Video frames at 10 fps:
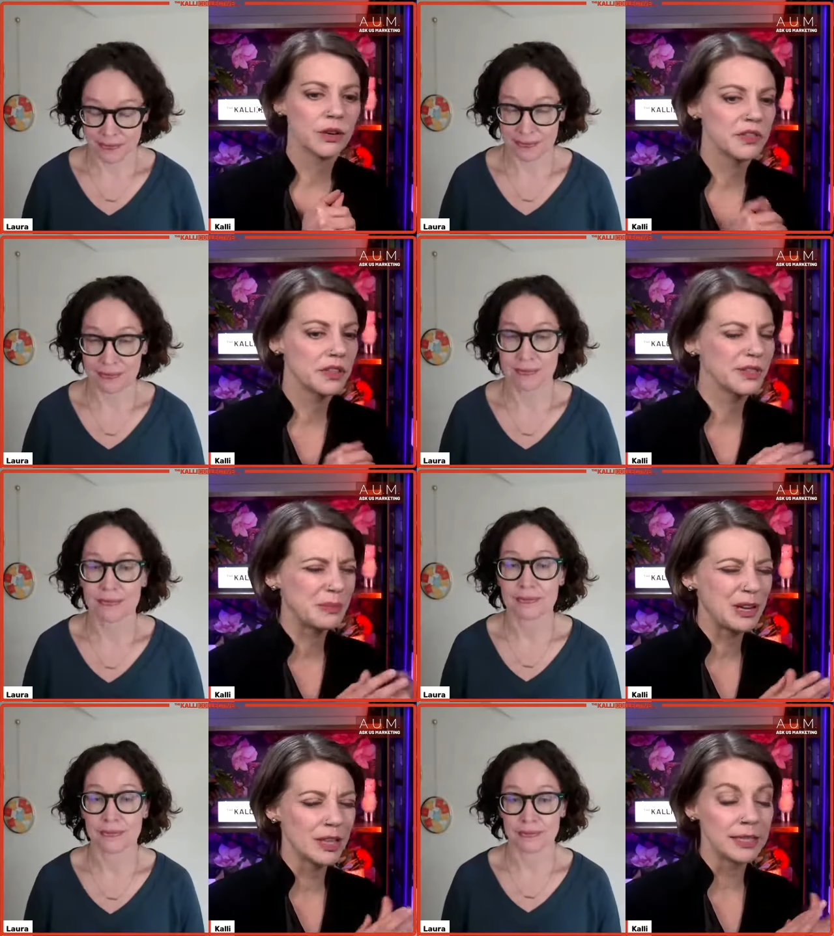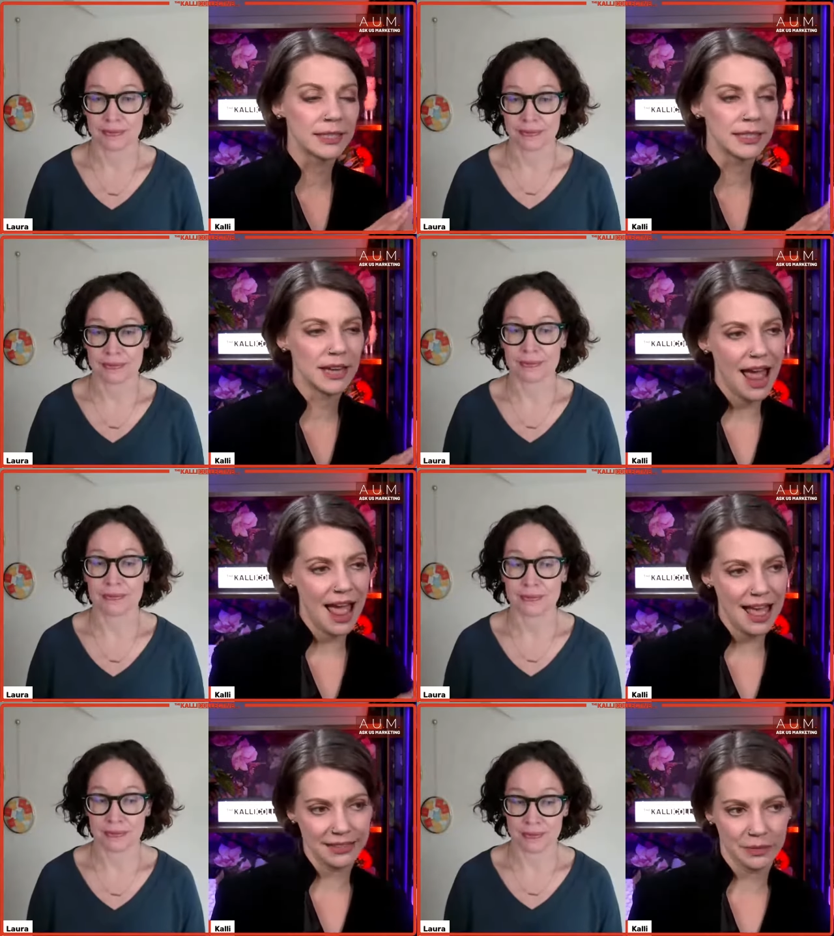Speaker 1: So the thumbnail isn't
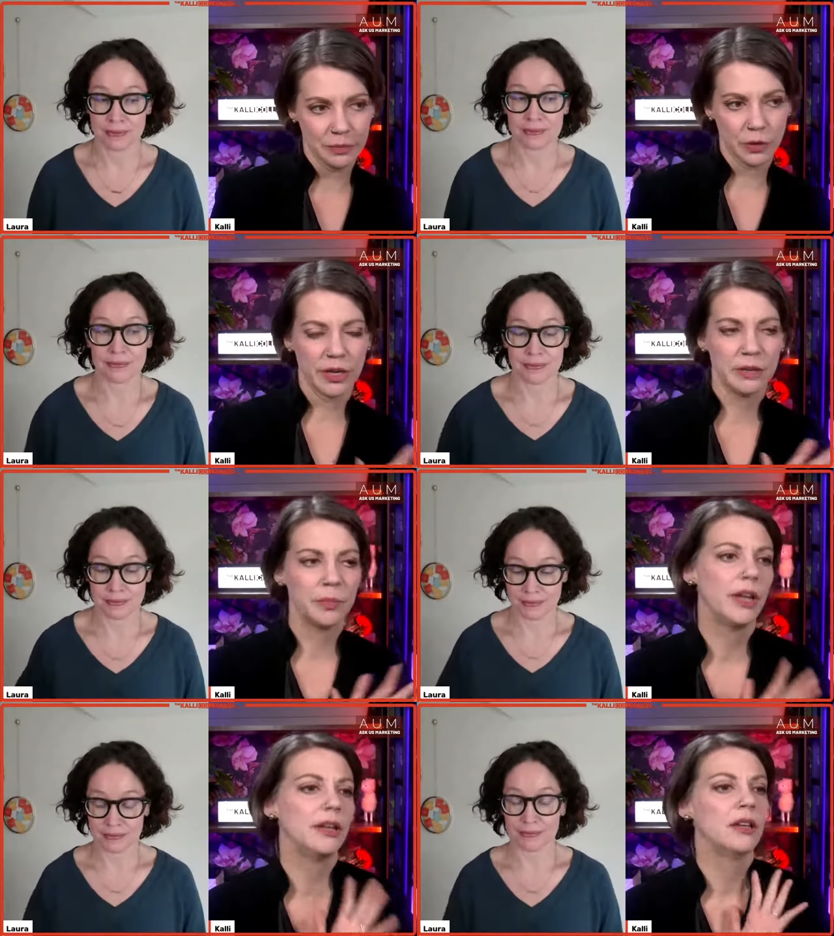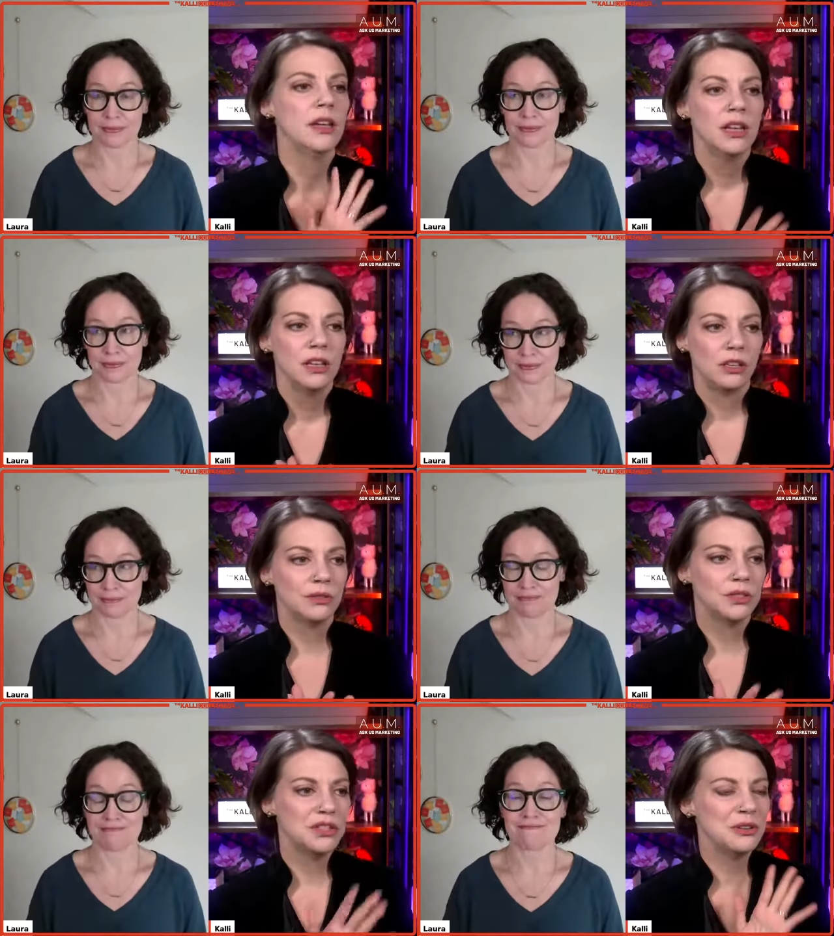as important, but mm-hmm.
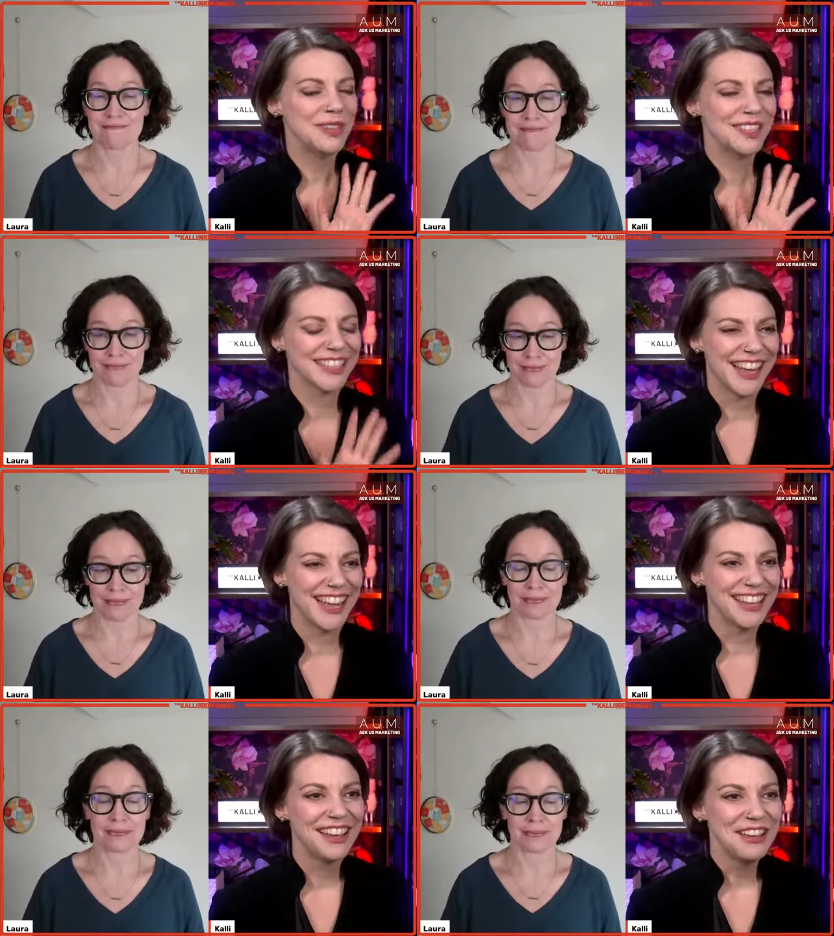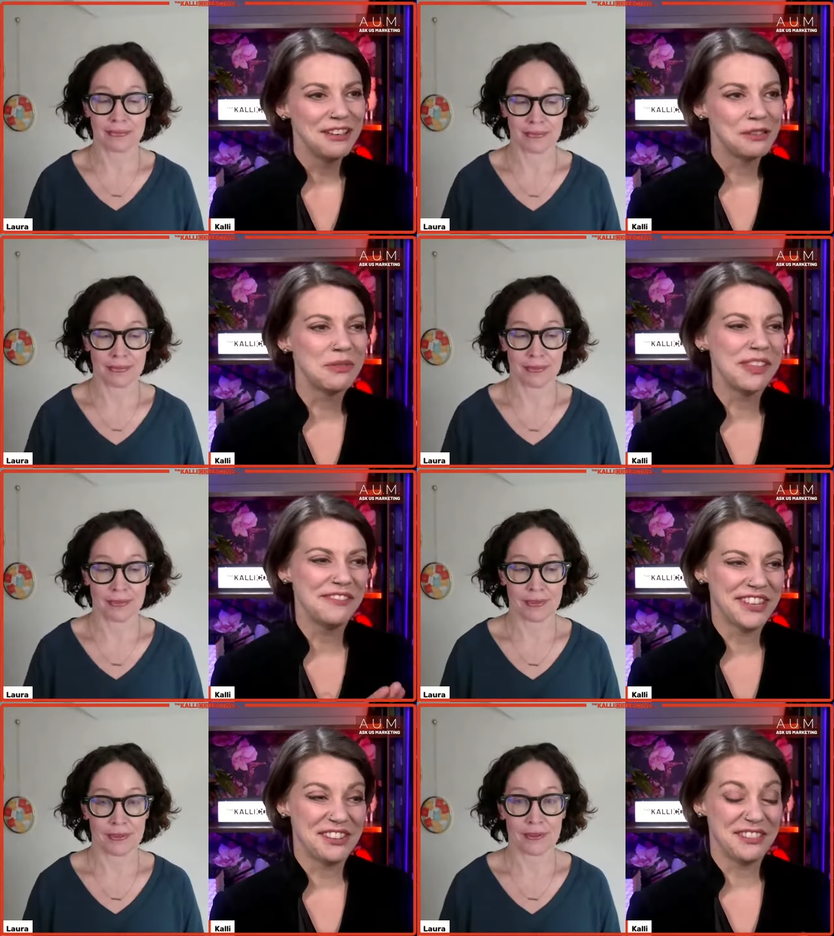YouTube, it's like you
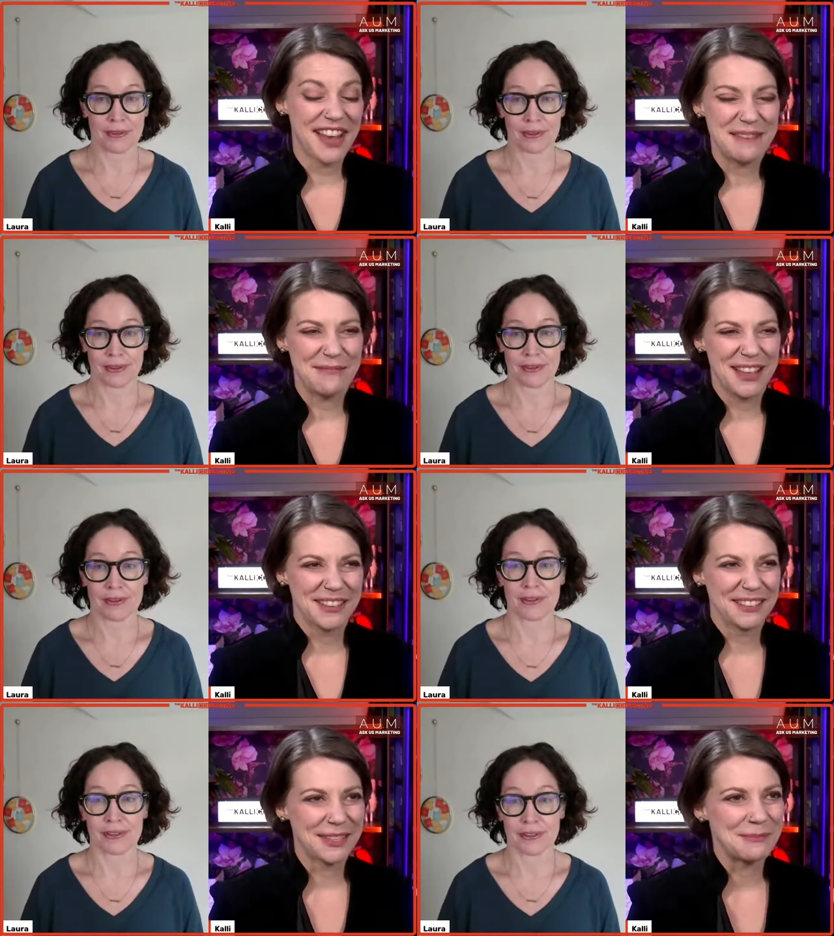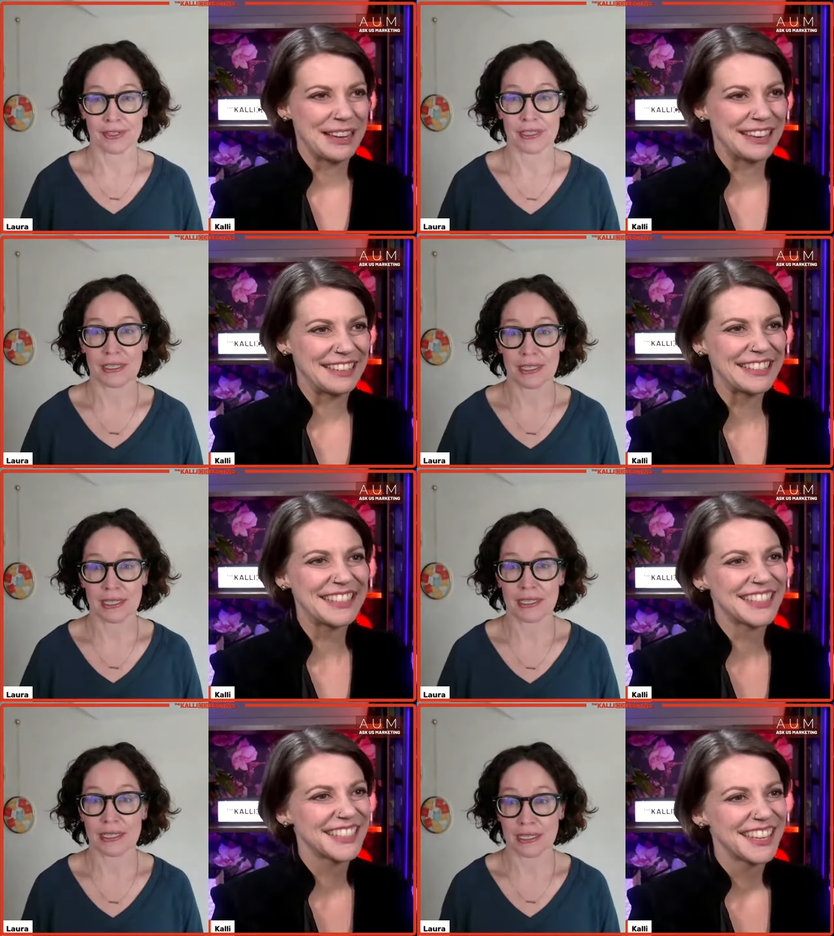live and you die by those
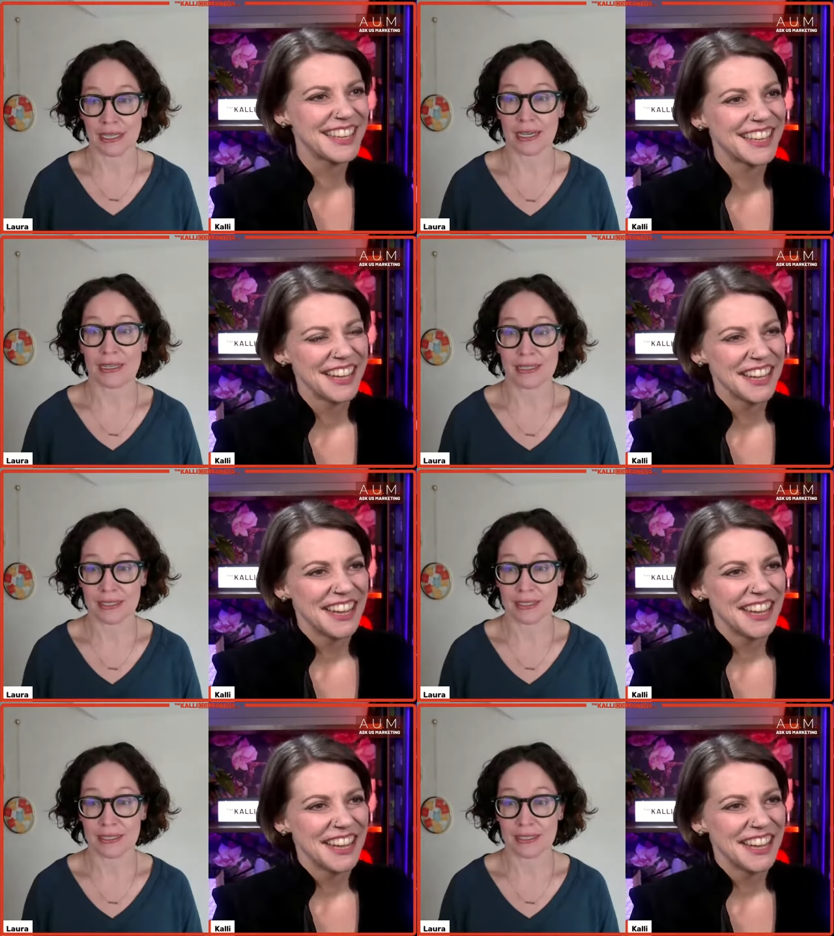thumbnails. Yeah.